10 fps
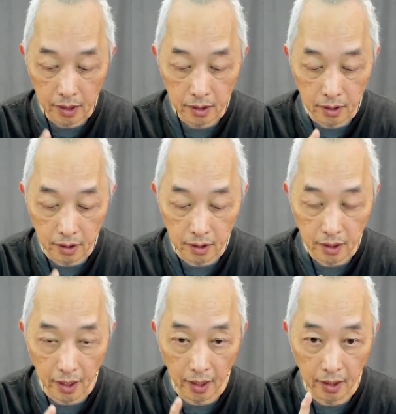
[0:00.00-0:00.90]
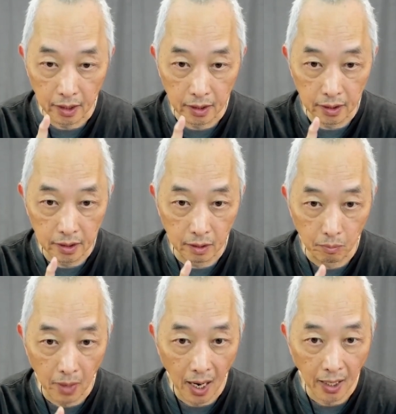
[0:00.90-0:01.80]
It's the mindfulness.
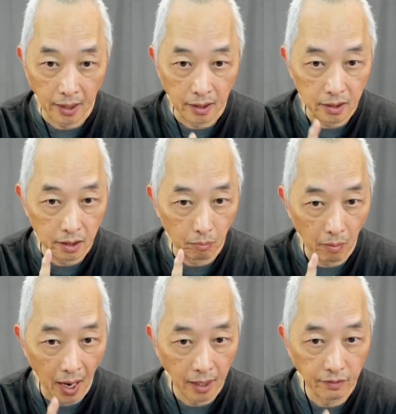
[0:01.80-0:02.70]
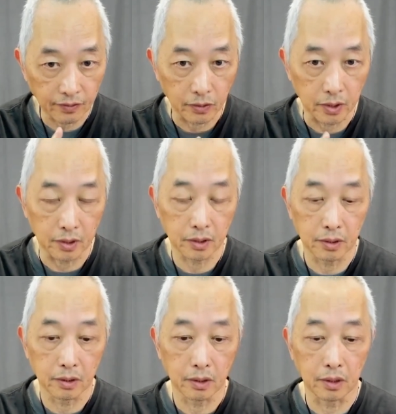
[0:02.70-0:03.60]
It's always
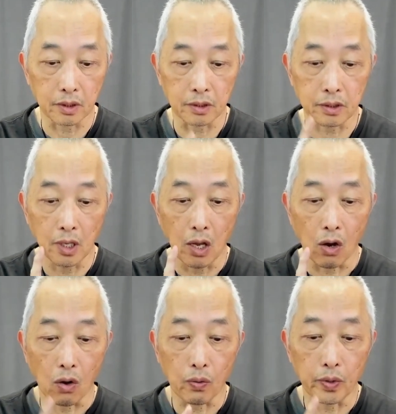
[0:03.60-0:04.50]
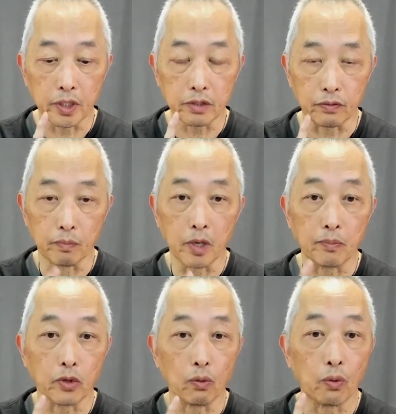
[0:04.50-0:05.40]
remember, where is your mind. You
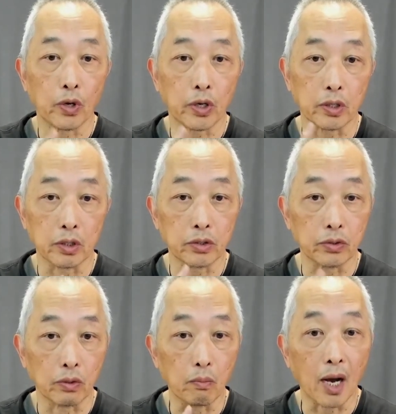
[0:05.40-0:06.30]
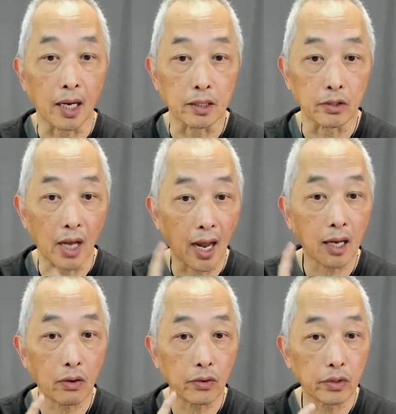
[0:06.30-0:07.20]
anchor your mind on your body. You
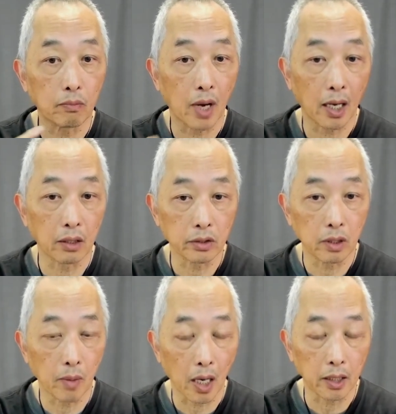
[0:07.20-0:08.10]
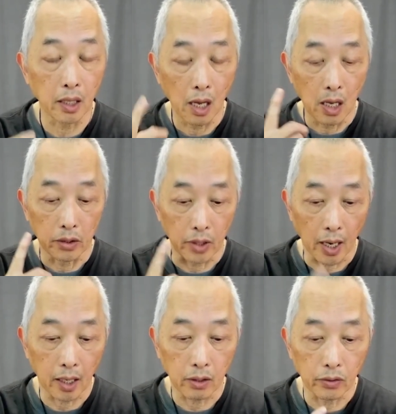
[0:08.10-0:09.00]
anchor your mind on your breath,
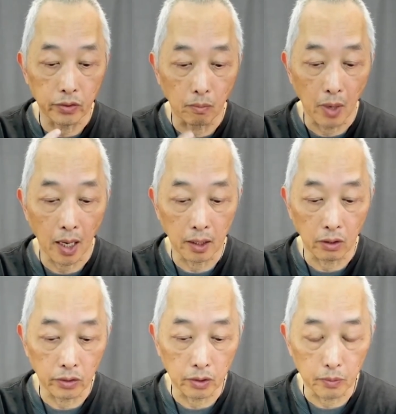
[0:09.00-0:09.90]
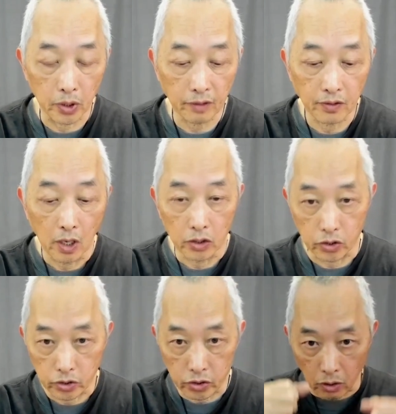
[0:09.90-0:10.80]
just to guard yourself
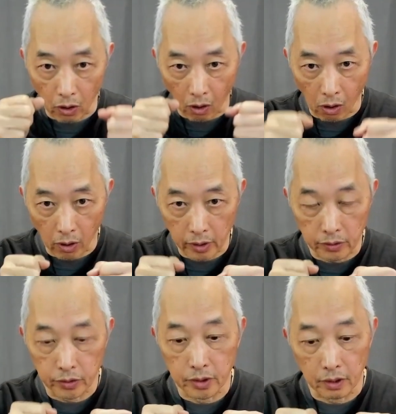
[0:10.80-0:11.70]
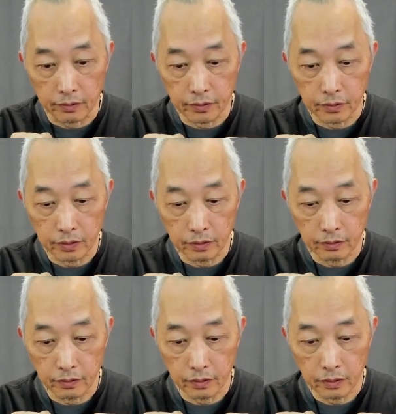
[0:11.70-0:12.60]
from the disturbance and outside.